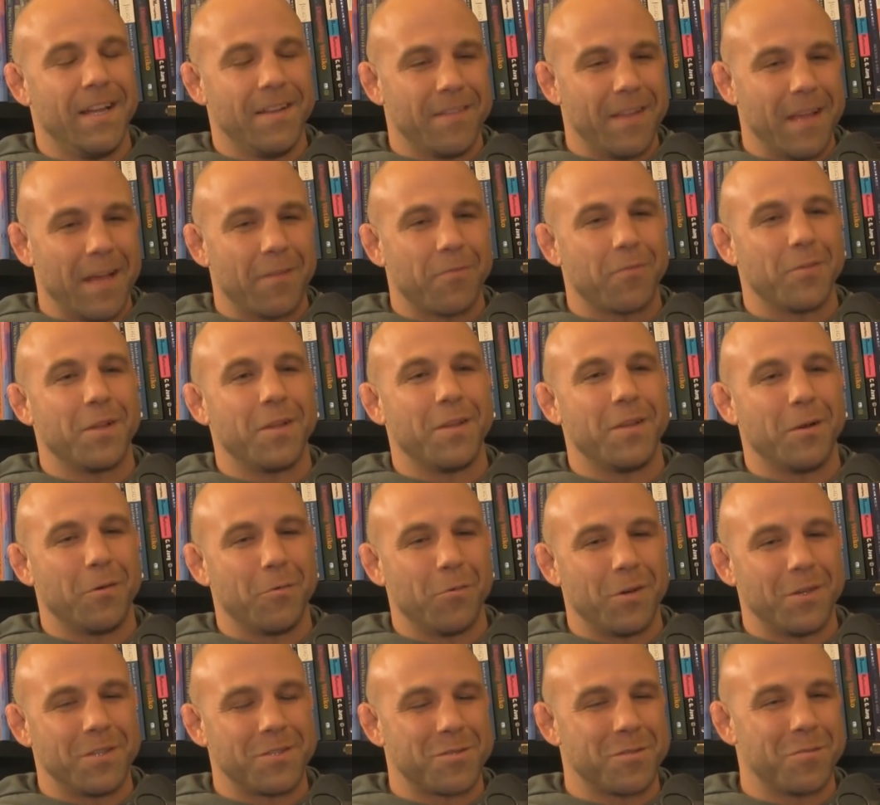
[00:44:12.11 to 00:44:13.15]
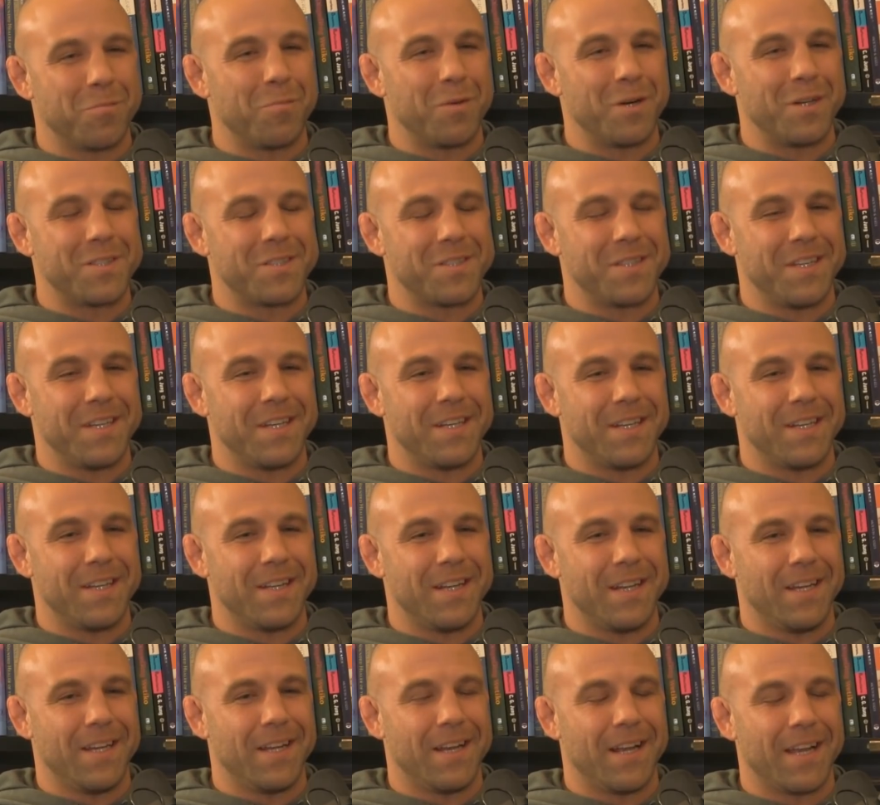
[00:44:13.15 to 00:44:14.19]
and thankfully there was some mercy
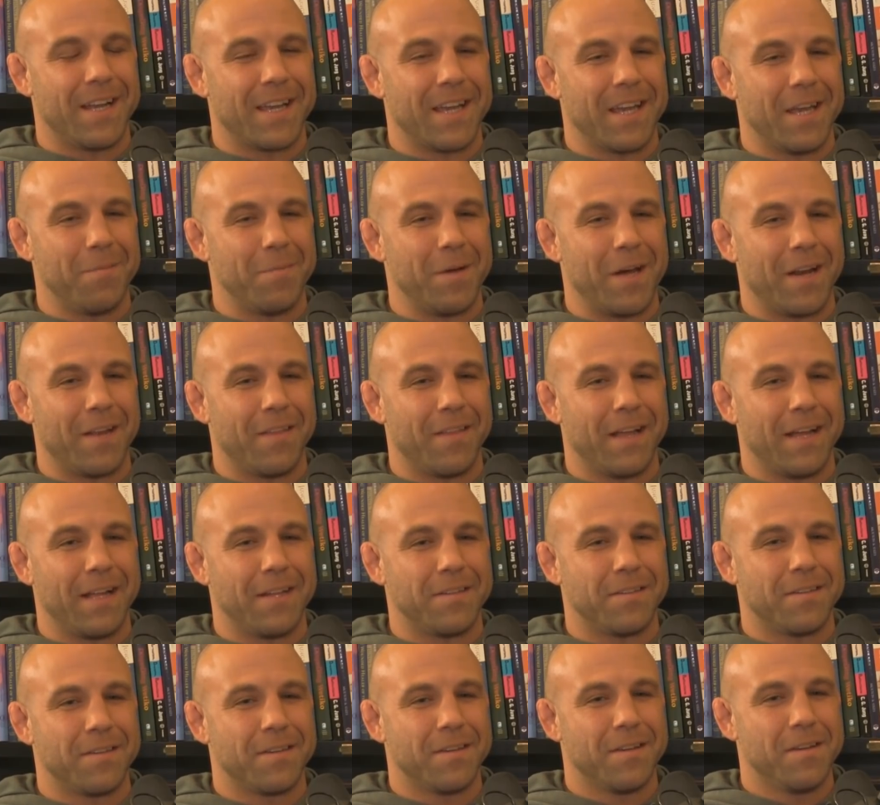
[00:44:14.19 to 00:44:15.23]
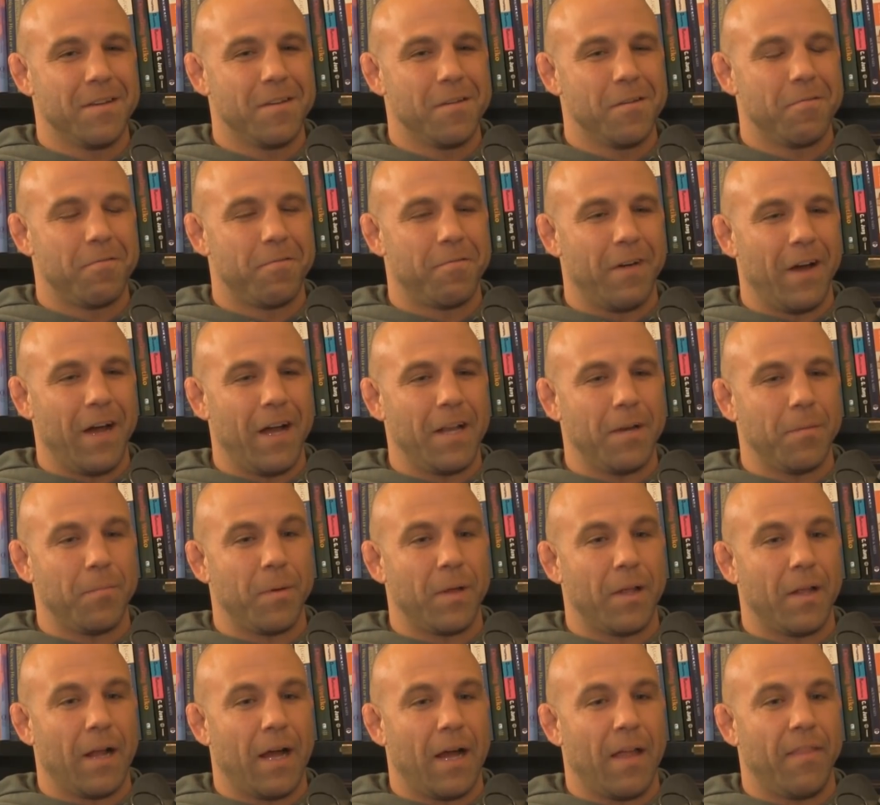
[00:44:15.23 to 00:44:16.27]
and and I came out of that fine.
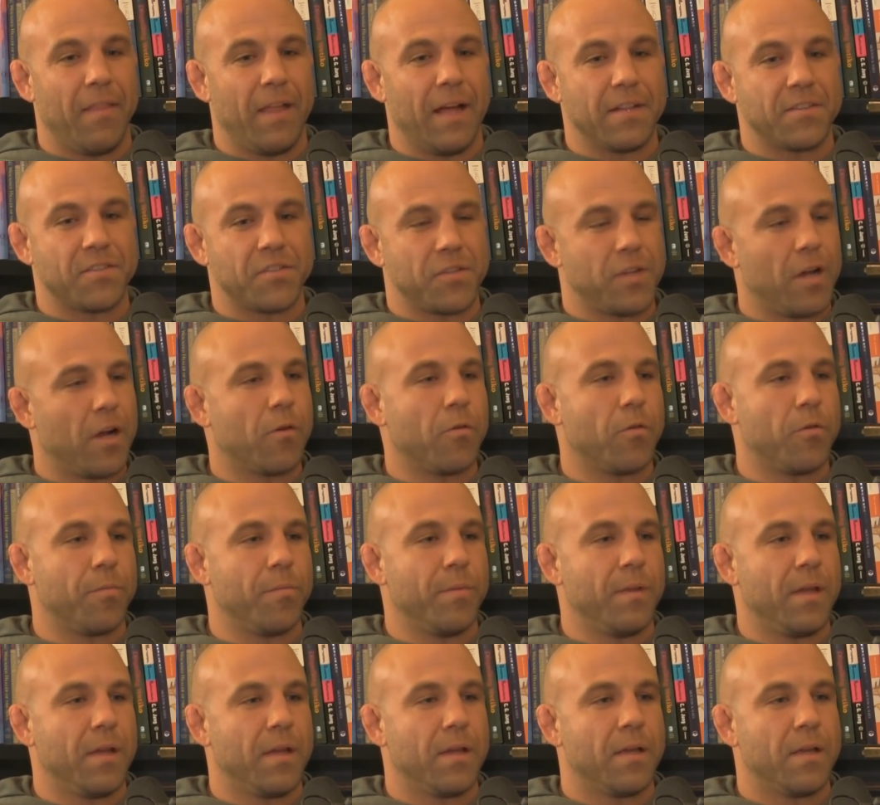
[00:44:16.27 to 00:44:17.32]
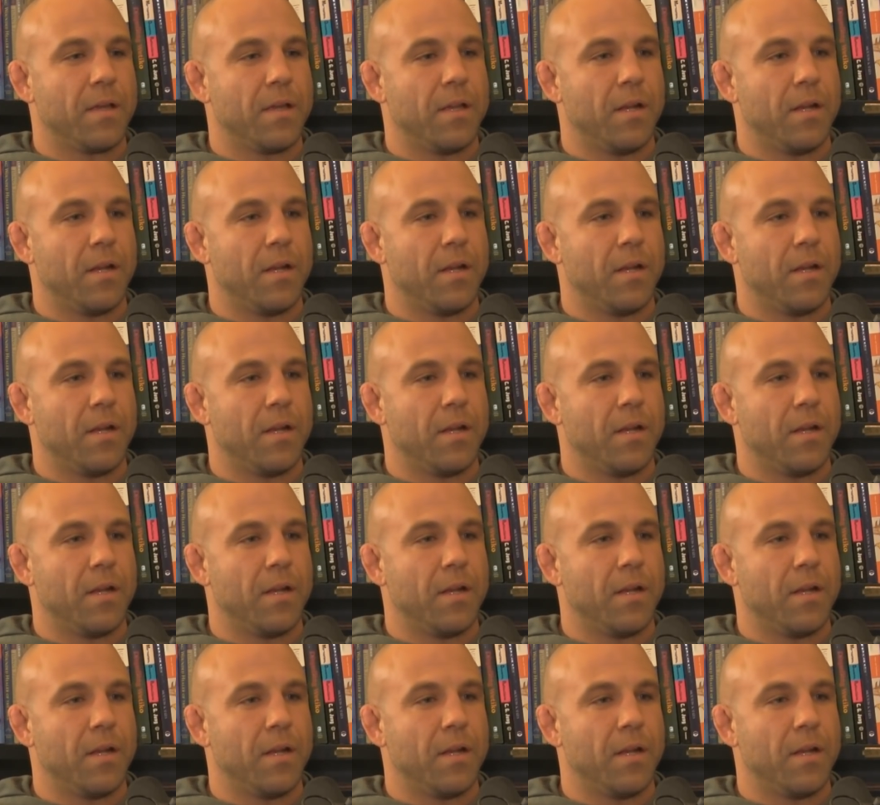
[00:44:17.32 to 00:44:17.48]
But that stuck with me.